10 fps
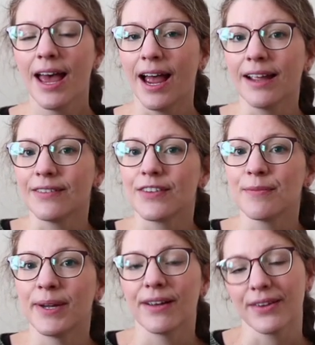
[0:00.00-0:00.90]
I live with
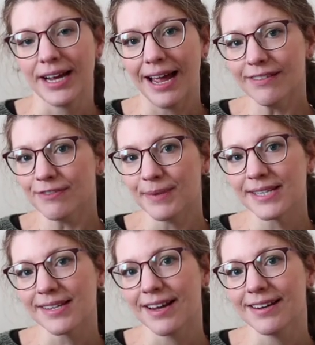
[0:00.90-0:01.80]
my other half, my
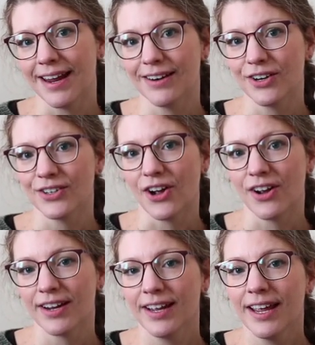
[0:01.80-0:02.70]
son, and our dog.